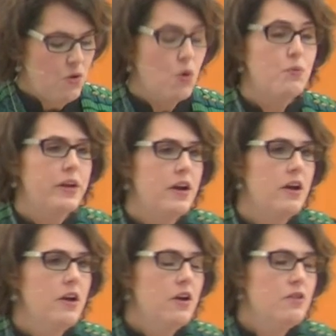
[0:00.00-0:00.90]
Or when a
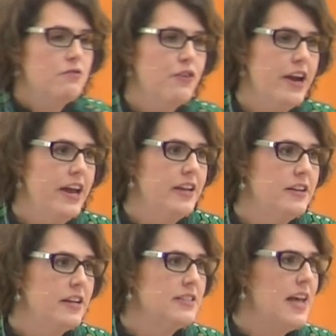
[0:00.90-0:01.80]

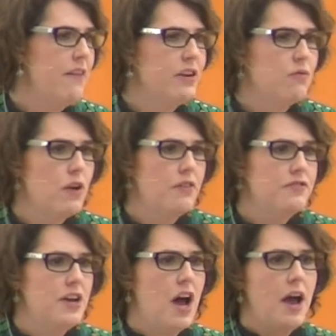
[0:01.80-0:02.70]
friend is having a rough
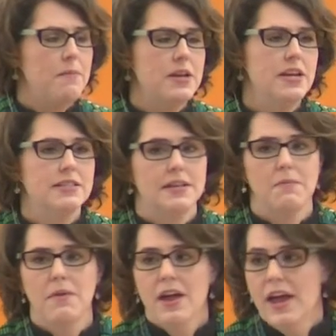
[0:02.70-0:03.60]
time and needs
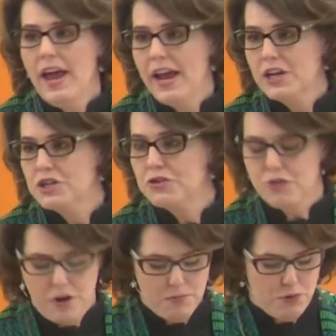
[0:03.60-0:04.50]
some
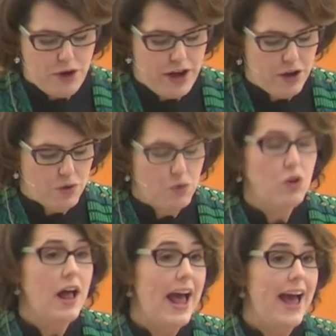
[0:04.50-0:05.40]
extra prayer,
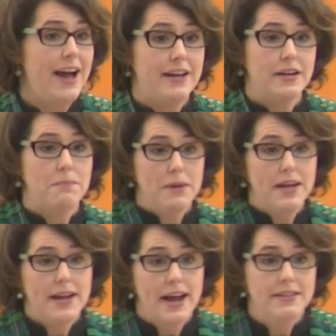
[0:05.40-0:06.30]
we'll add a
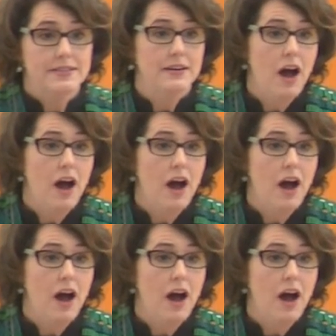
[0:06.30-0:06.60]
P.S.